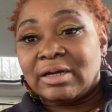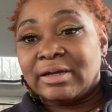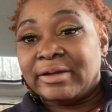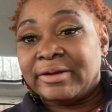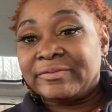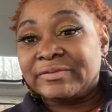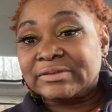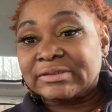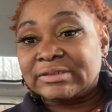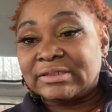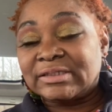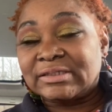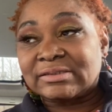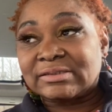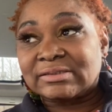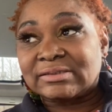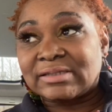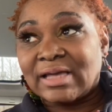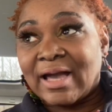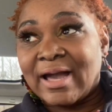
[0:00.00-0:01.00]

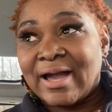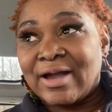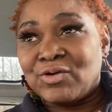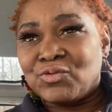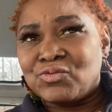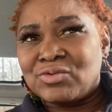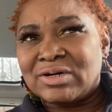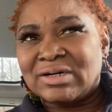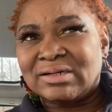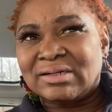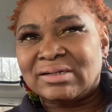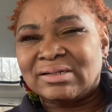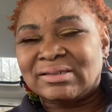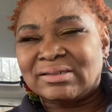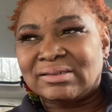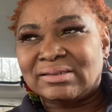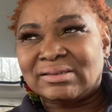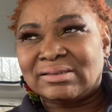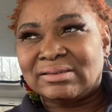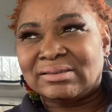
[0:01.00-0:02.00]
since I
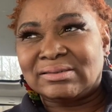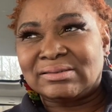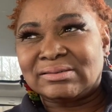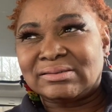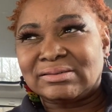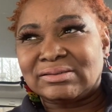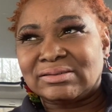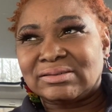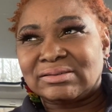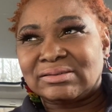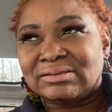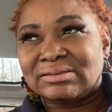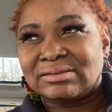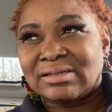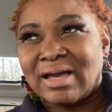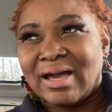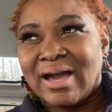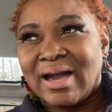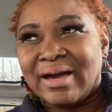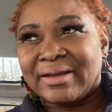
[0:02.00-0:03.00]
was
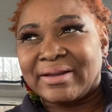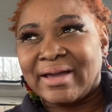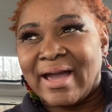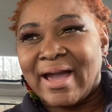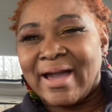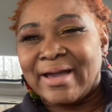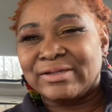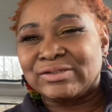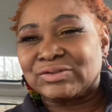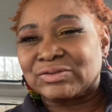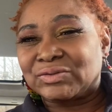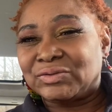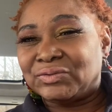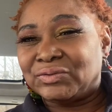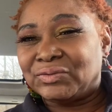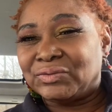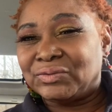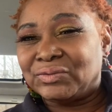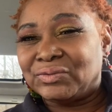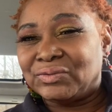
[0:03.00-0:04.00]
out of high
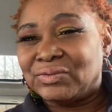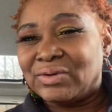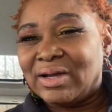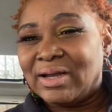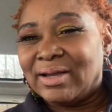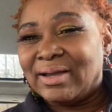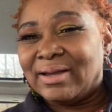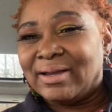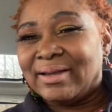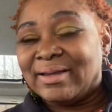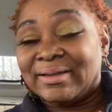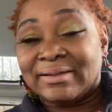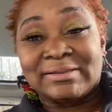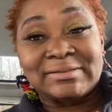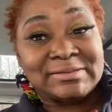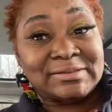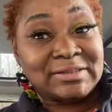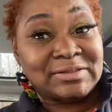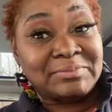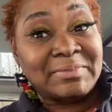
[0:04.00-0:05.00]
school and
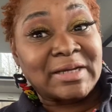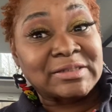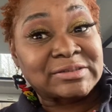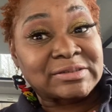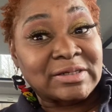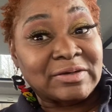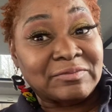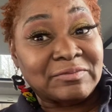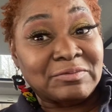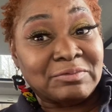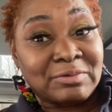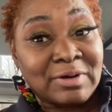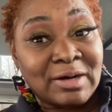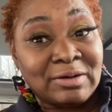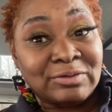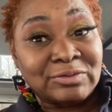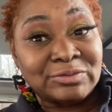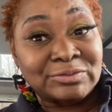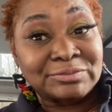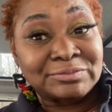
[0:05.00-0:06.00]
consider myself
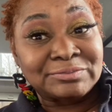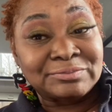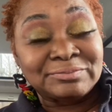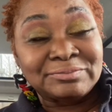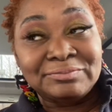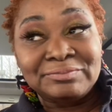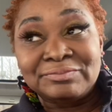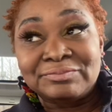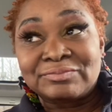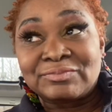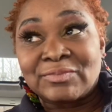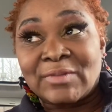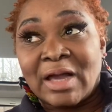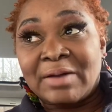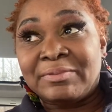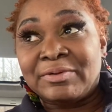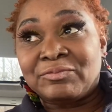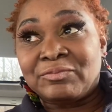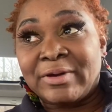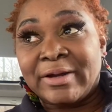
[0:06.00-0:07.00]
grown, I've
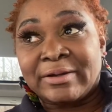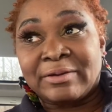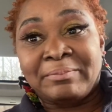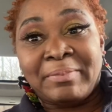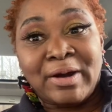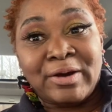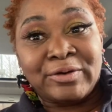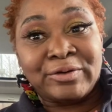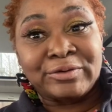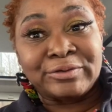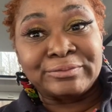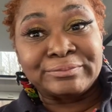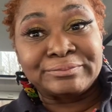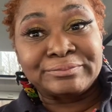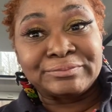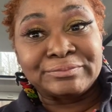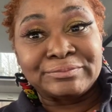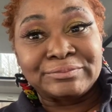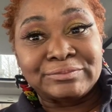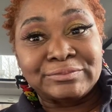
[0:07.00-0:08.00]
been wearing a perm.
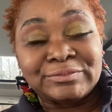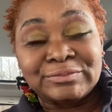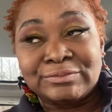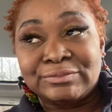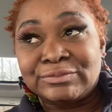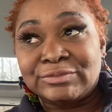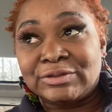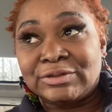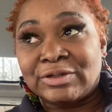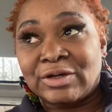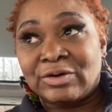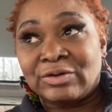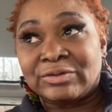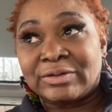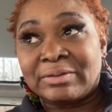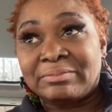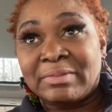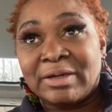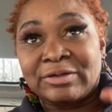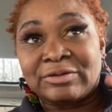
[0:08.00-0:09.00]
They
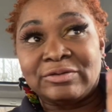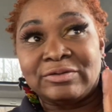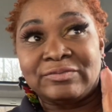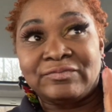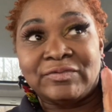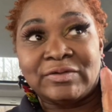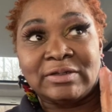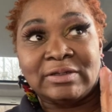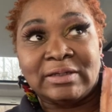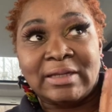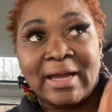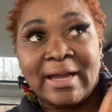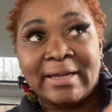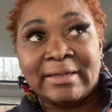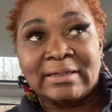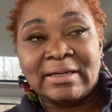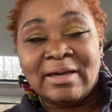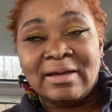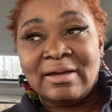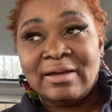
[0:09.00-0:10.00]
make you feel like
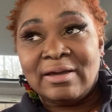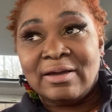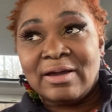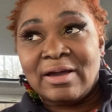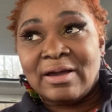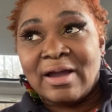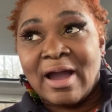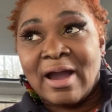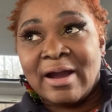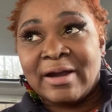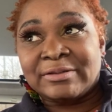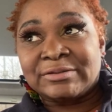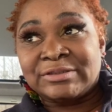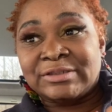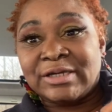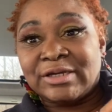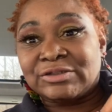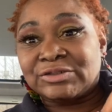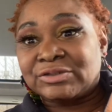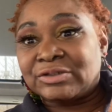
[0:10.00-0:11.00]
our
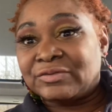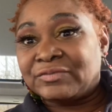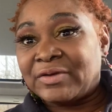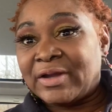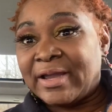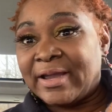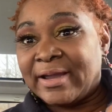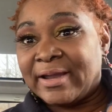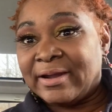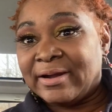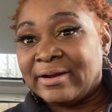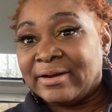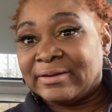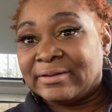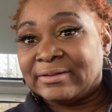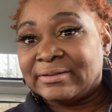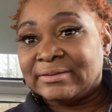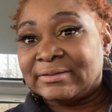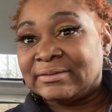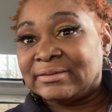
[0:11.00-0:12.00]
texture of hair
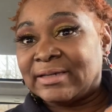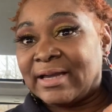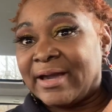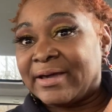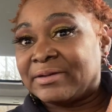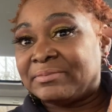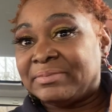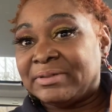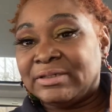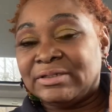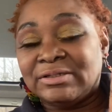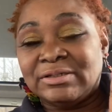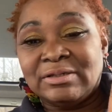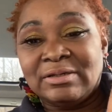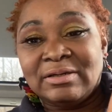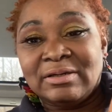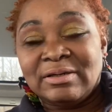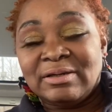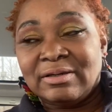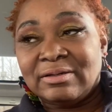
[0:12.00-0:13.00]
got to be,
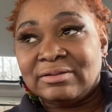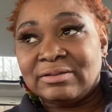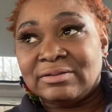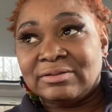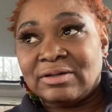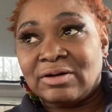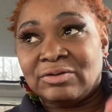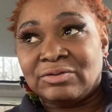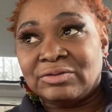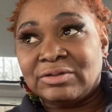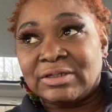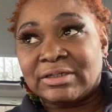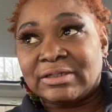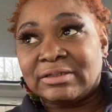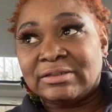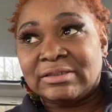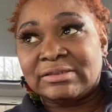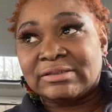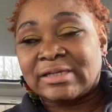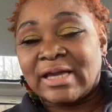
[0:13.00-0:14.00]
looking
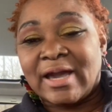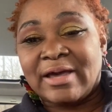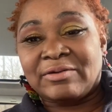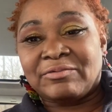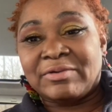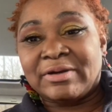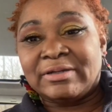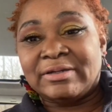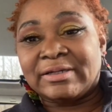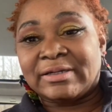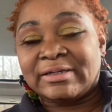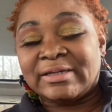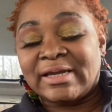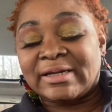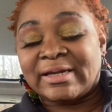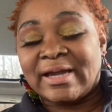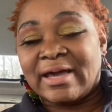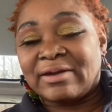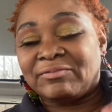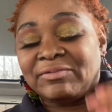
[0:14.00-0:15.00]
this kind of way, looking that
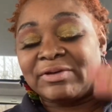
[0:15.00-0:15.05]
kind of way.